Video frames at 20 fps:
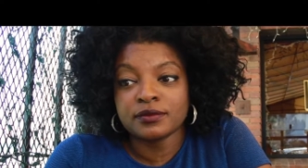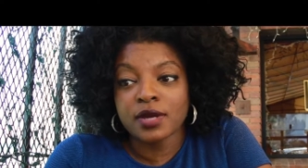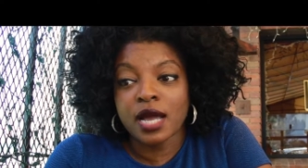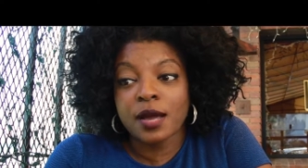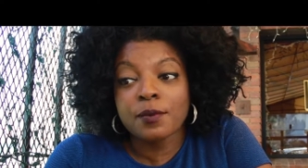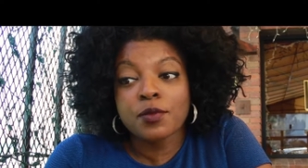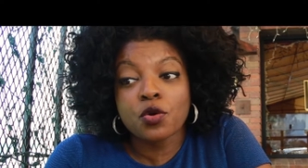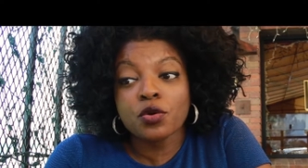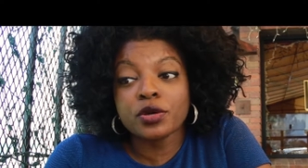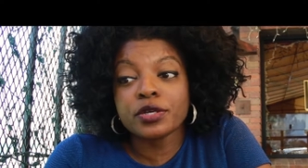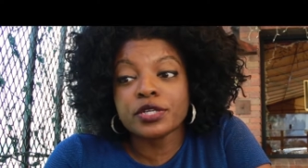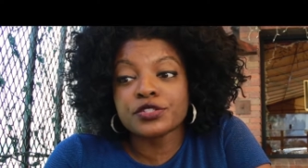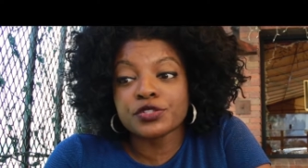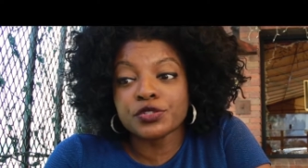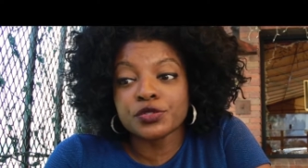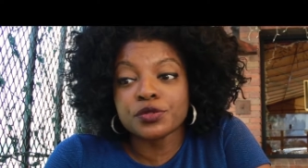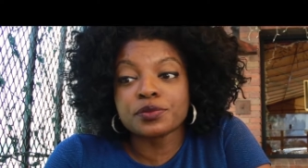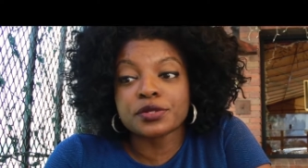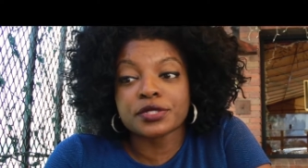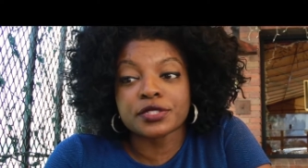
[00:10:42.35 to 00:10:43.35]
I'm going to
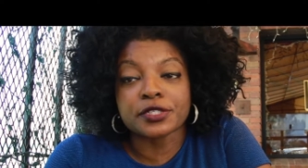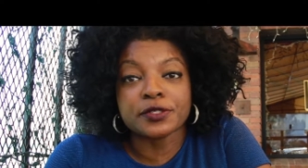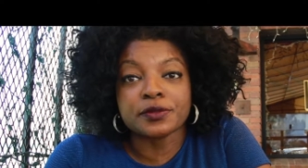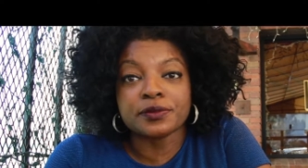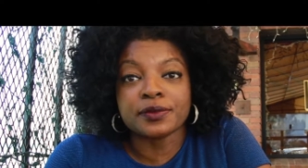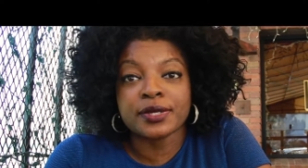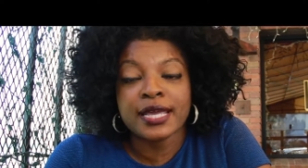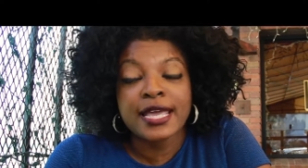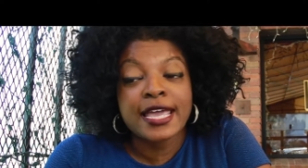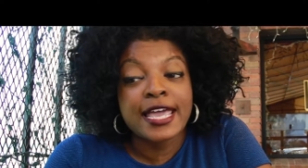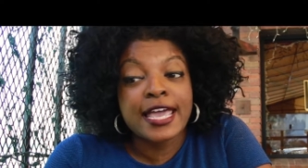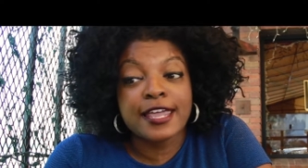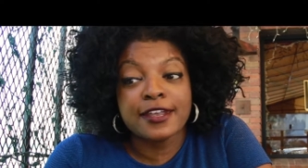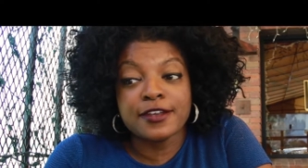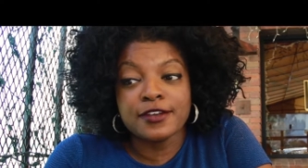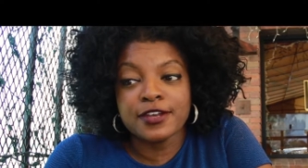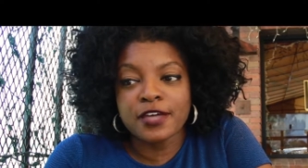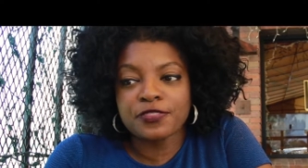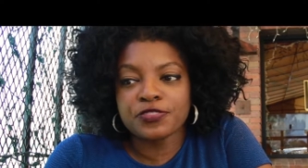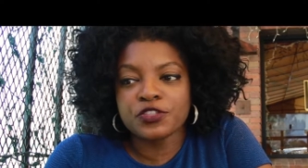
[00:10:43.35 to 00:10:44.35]
Tombstone,
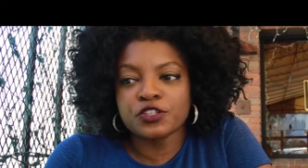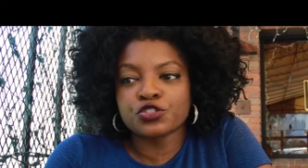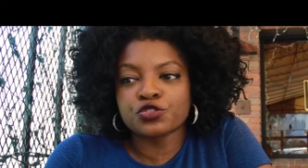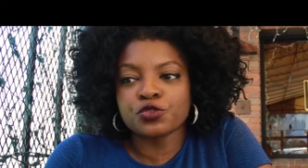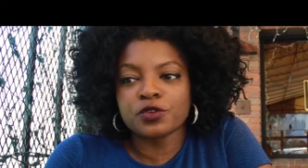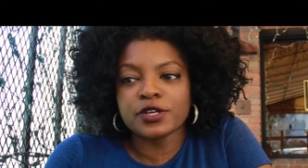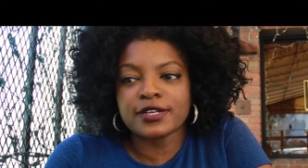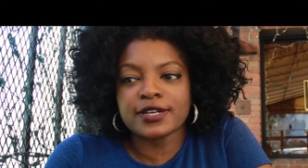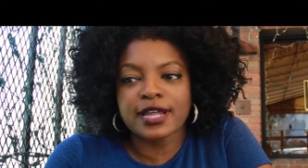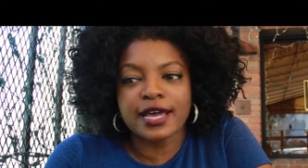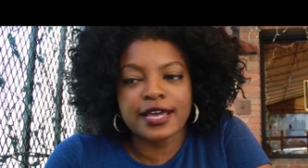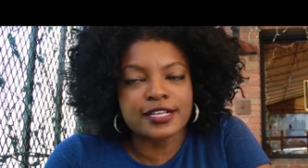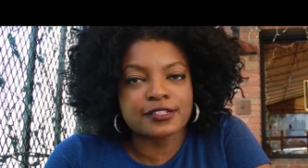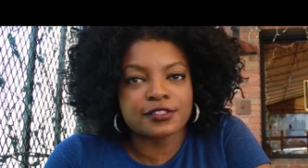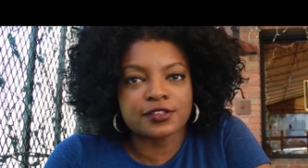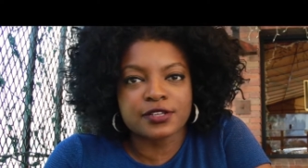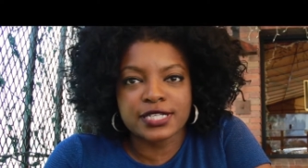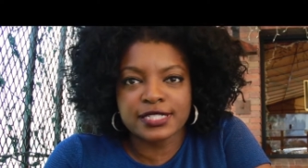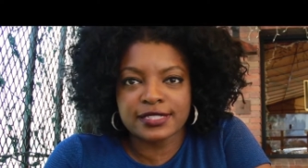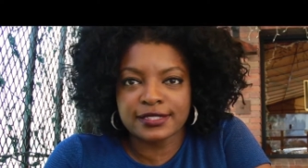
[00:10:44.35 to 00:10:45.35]
and nothing short of dying is
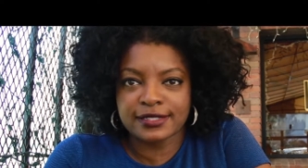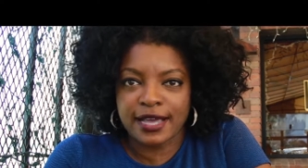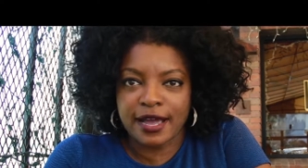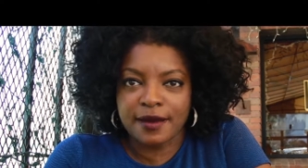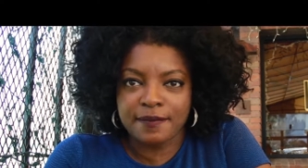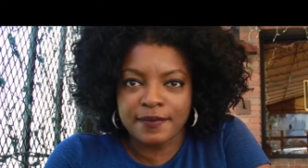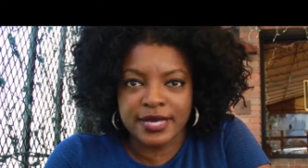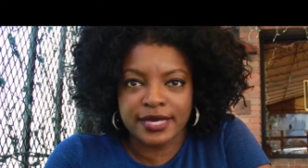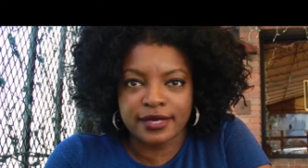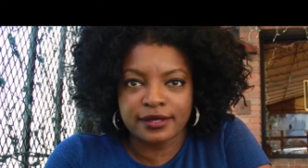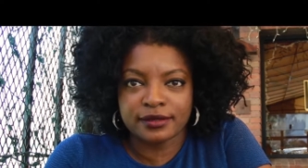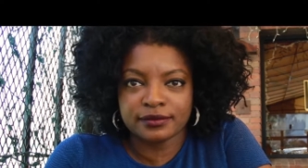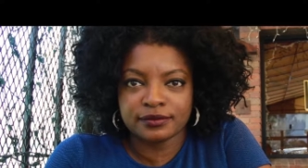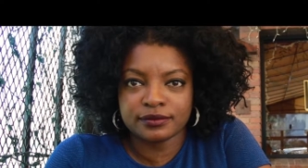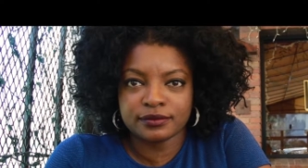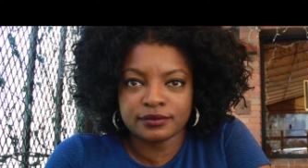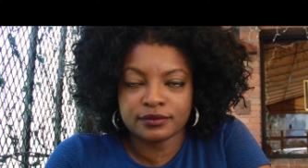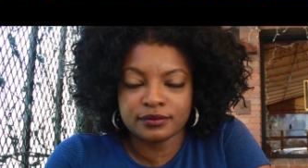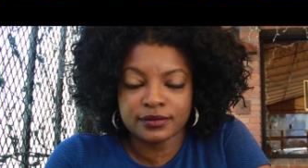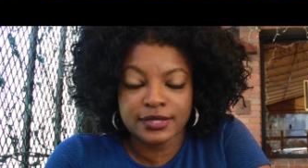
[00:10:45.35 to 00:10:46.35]
going to stop me.
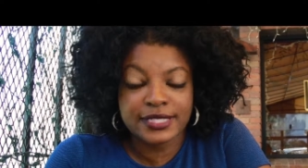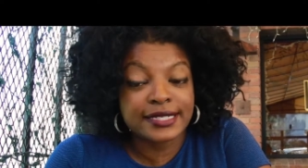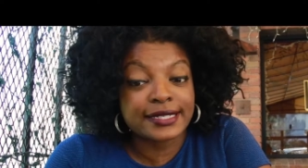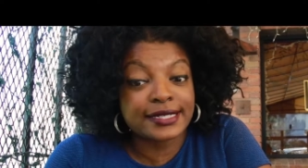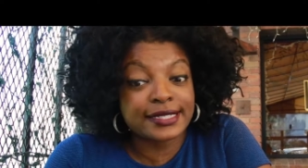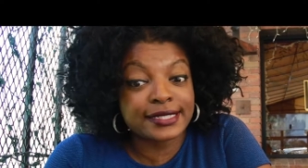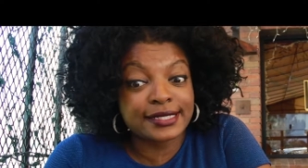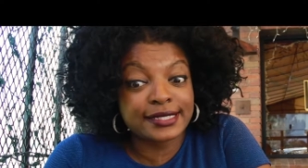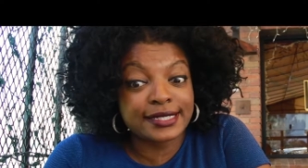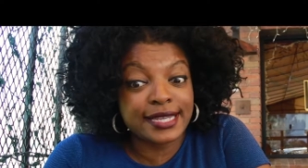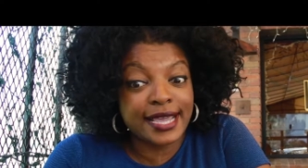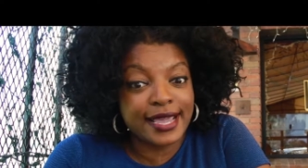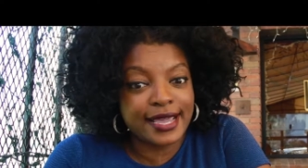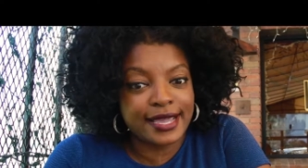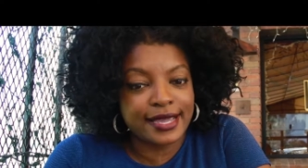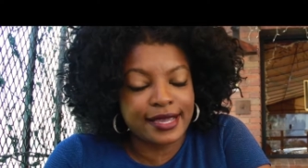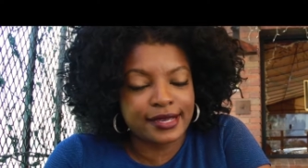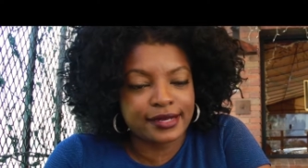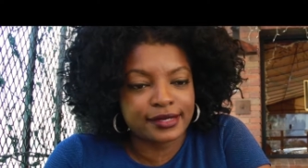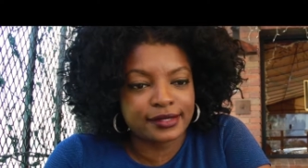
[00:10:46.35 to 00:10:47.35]
Good
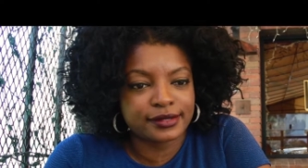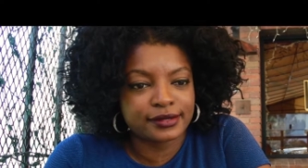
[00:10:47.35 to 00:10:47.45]
day.